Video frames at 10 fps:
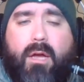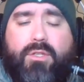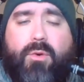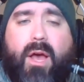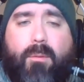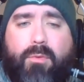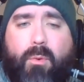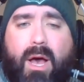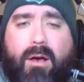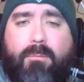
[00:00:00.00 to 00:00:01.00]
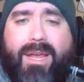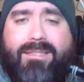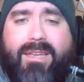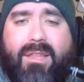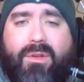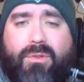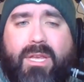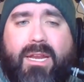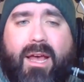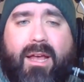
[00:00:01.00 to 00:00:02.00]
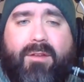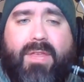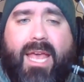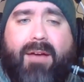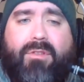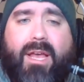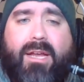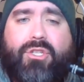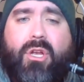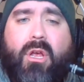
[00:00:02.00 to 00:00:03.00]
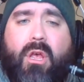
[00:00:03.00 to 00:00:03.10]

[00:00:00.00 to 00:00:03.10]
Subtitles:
to help the Wild maintain their lead ahead of the Avalanche.